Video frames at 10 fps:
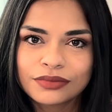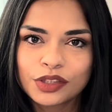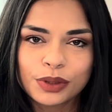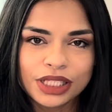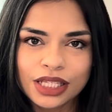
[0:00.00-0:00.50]

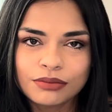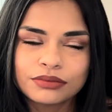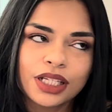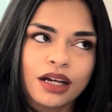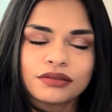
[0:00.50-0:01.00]
Do we eat them?
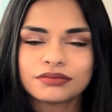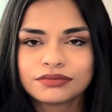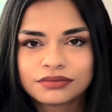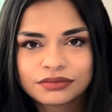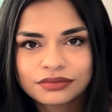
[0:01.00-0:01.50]
No.
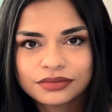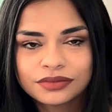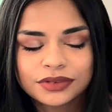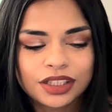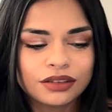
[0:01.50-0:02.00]

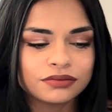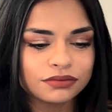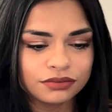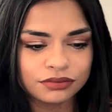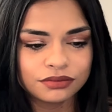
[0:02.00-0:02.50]
So
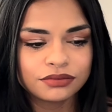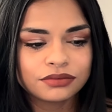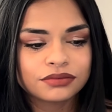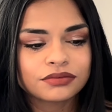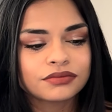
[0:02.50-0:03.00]

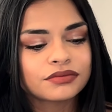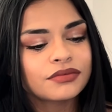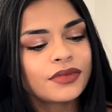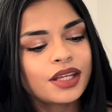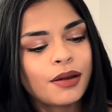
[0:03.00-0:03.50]

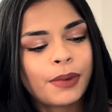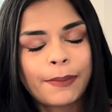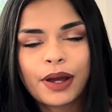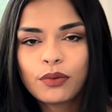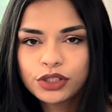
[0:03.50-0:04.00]

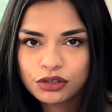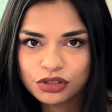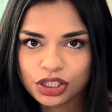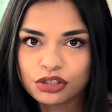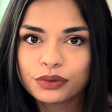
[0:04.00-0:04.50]
map out what you
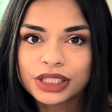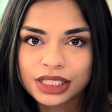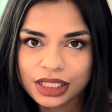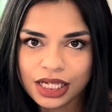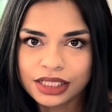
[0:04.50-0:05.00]

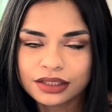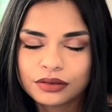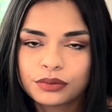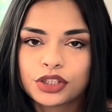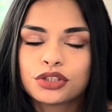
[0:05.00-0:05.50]
genuinely like,
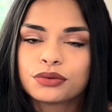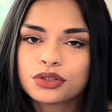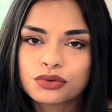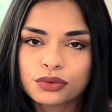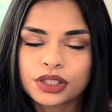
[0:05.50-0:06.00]
what you
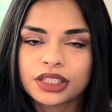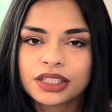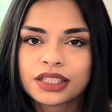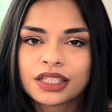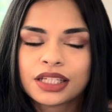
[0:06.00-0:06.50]
enjoy,
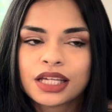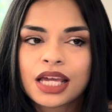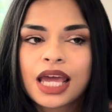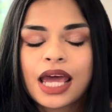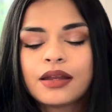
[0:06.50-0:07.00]

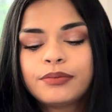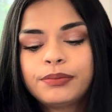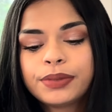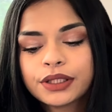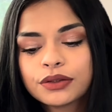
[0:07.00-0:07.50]

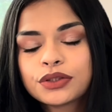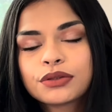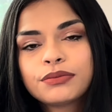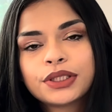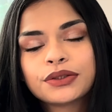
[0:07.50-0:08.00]
and build
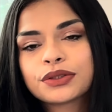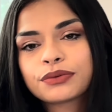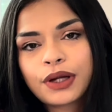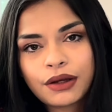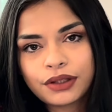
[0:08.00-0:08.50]
your meals
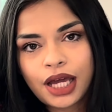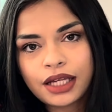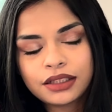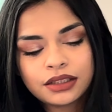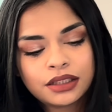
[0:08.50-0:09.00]
around
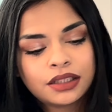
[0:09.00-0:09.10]
that.